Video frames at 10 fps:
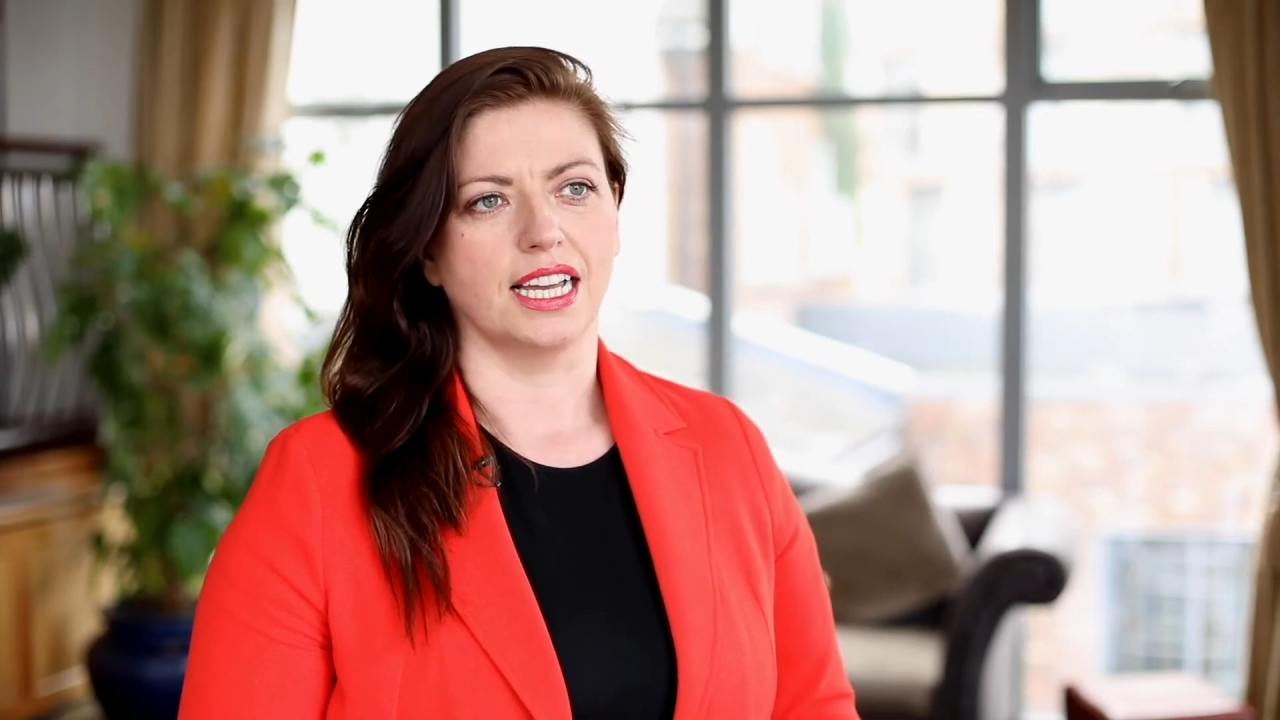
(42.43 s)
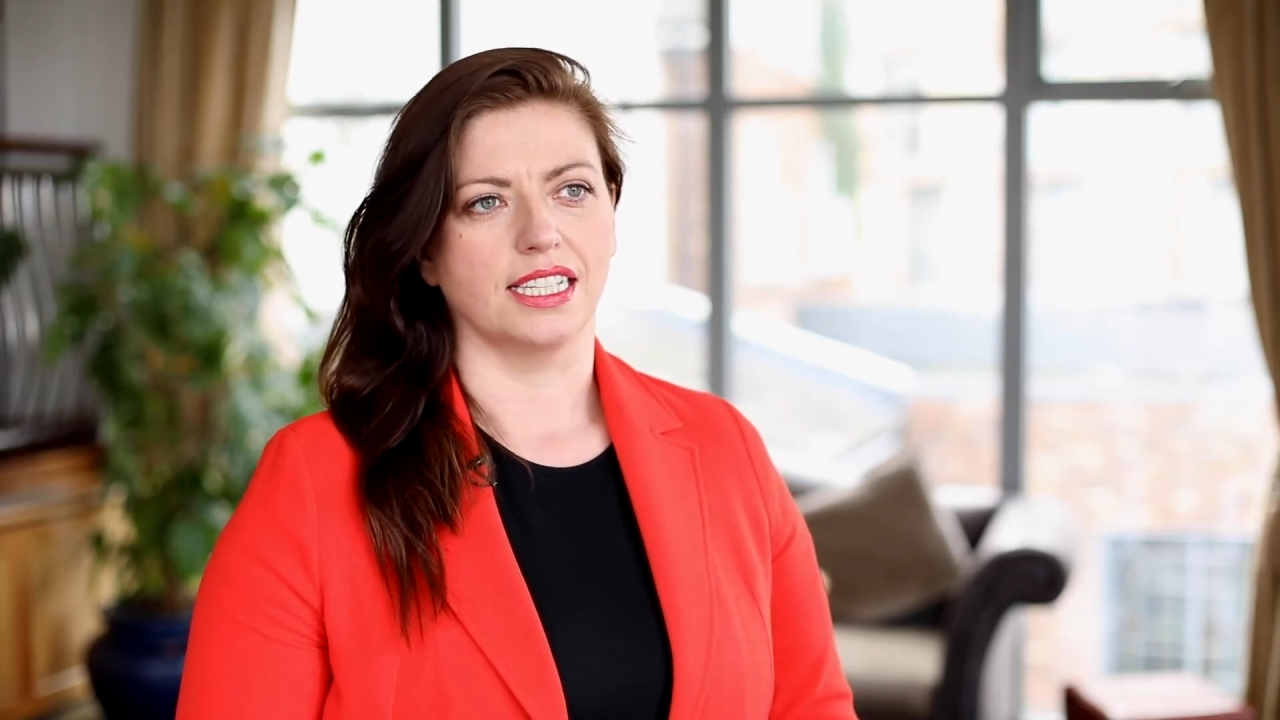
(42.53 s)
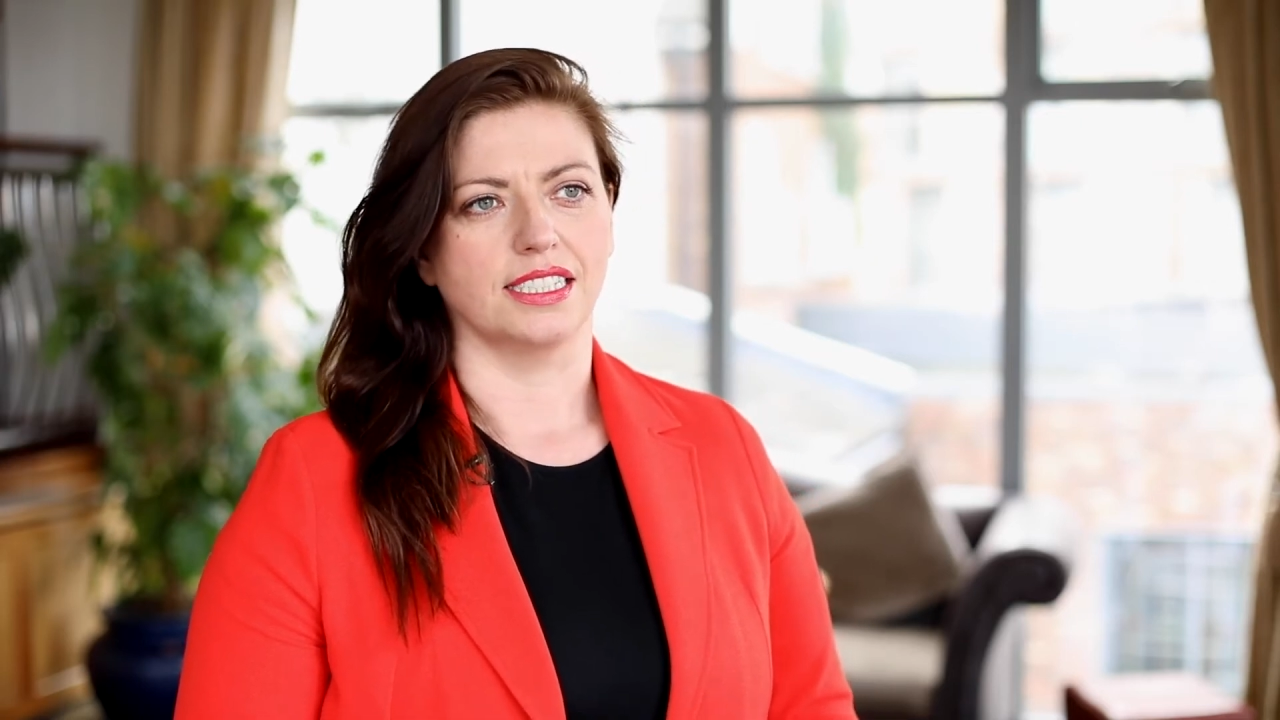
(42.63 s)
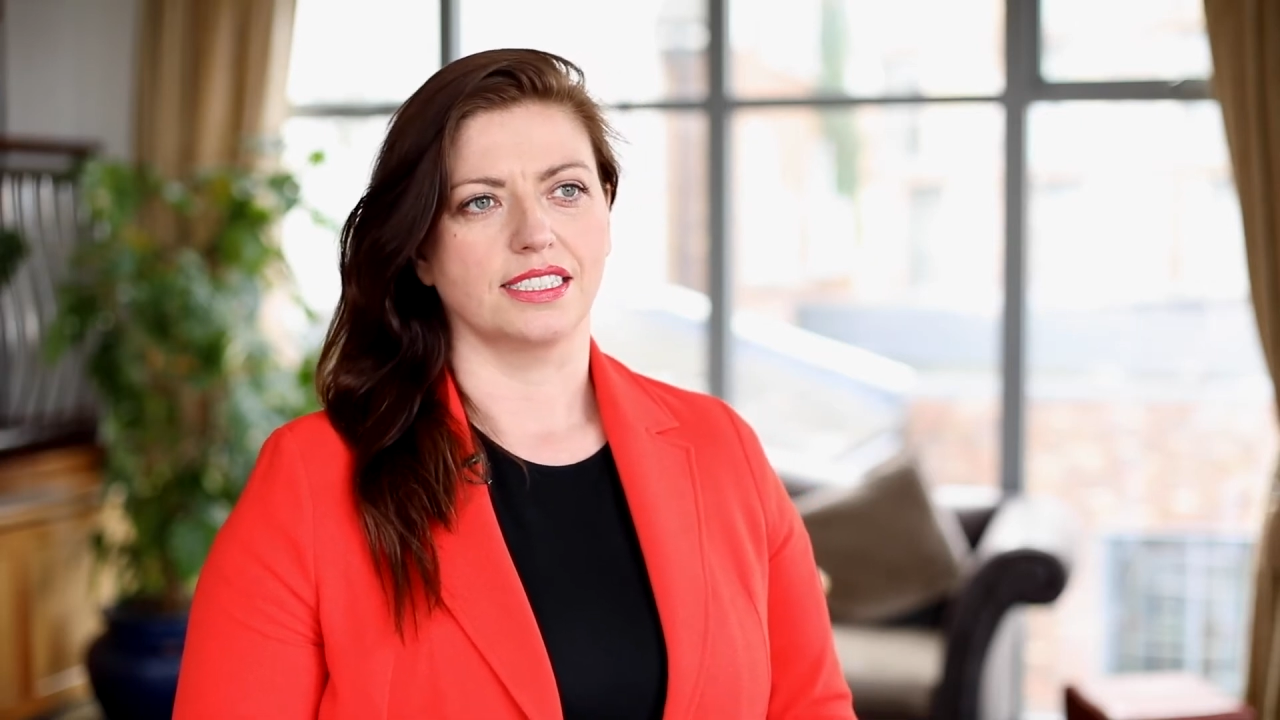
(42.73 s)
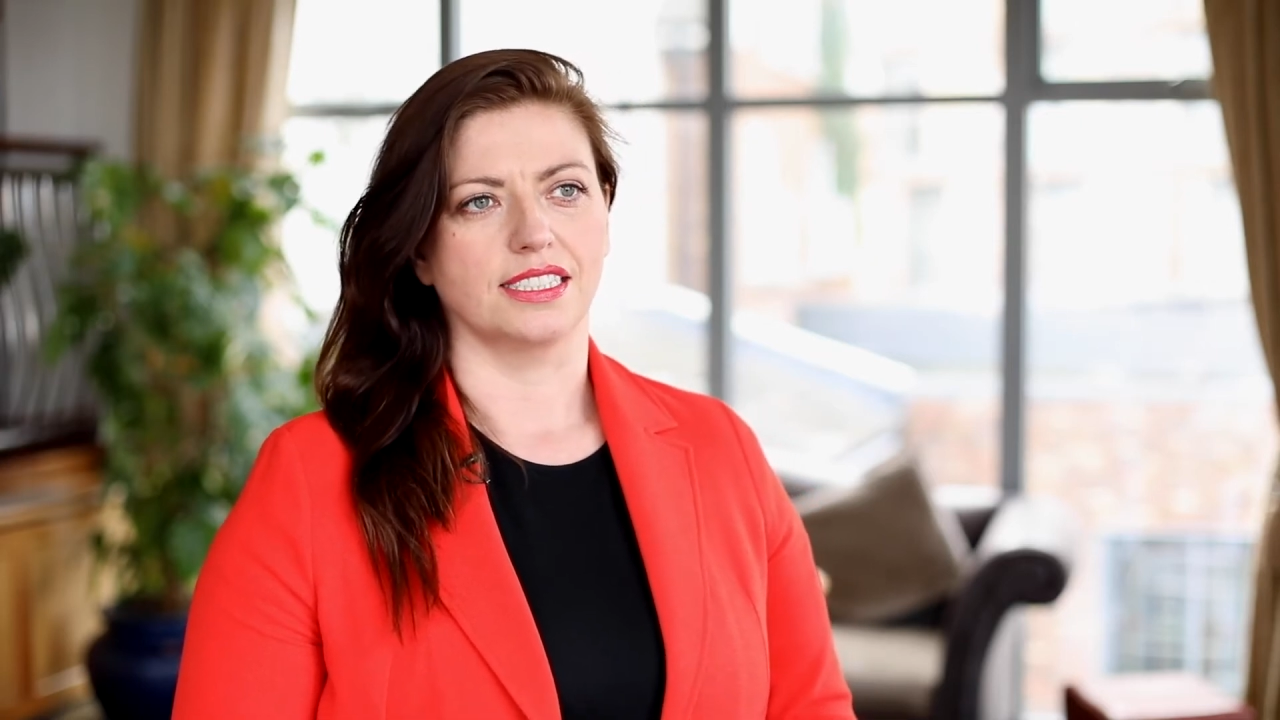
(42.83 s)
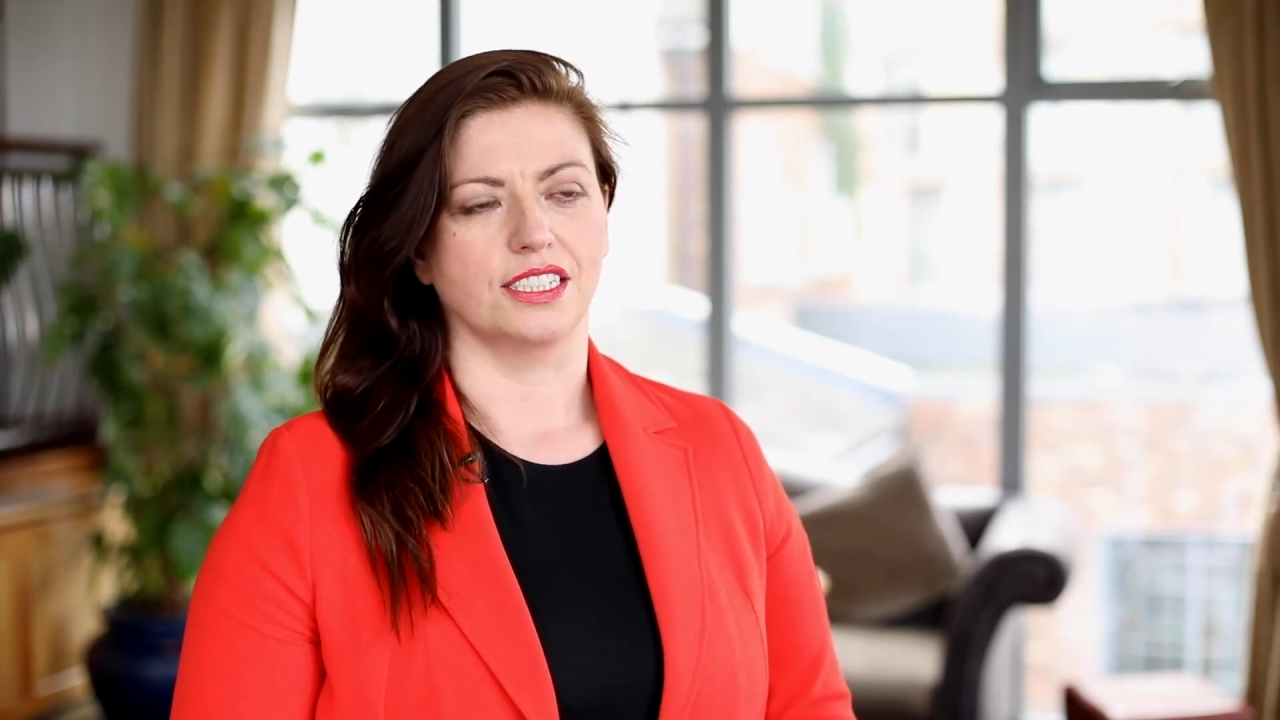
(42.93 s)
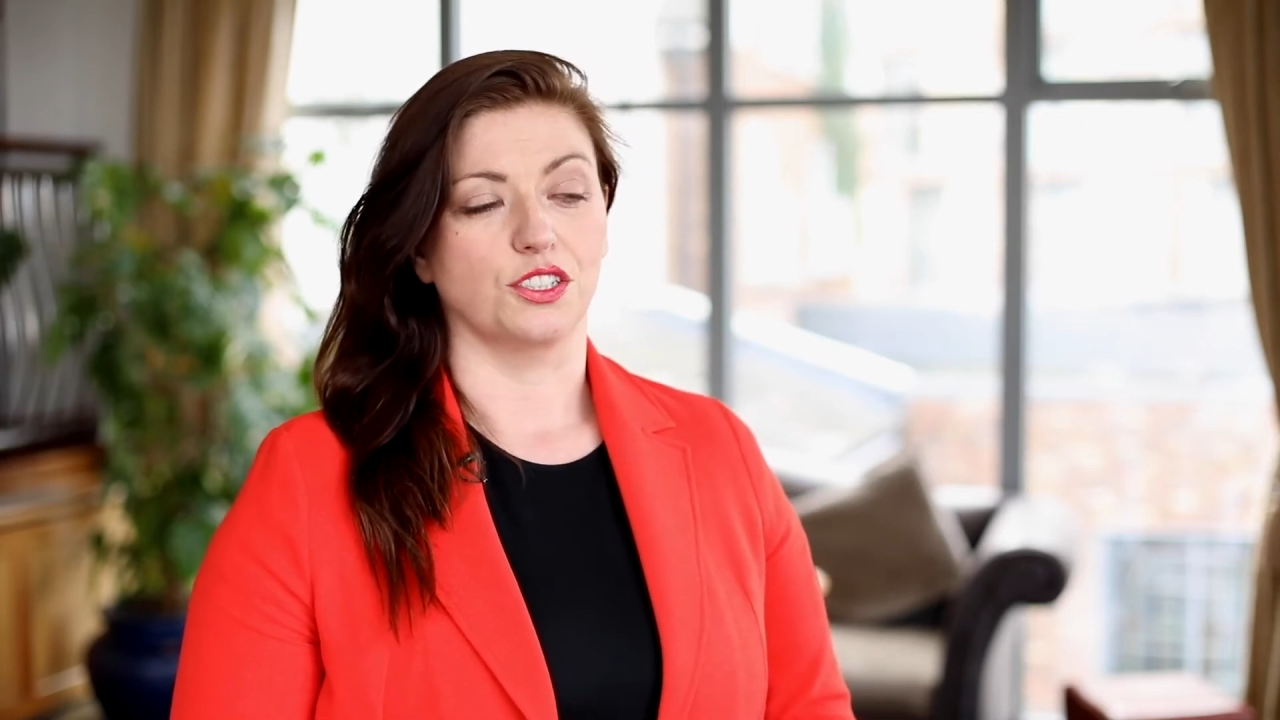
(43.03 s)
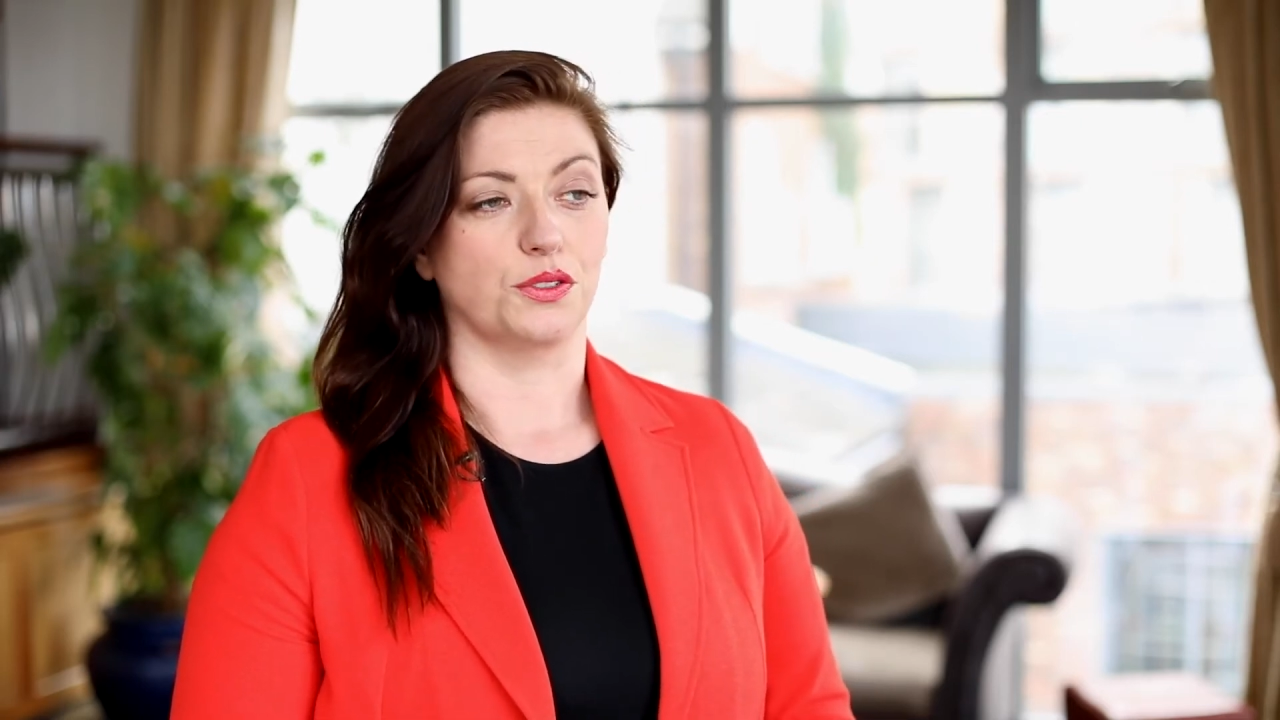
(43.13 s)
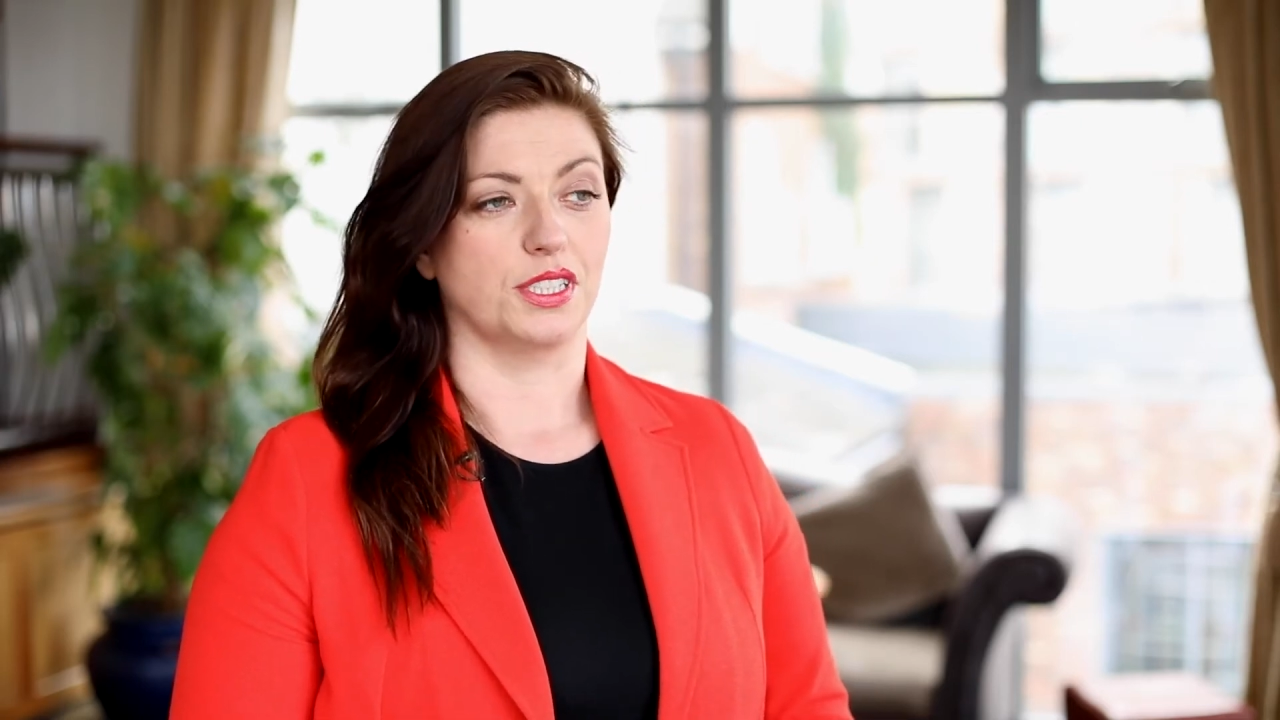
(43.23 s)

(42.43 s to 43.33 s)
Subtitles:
And you know,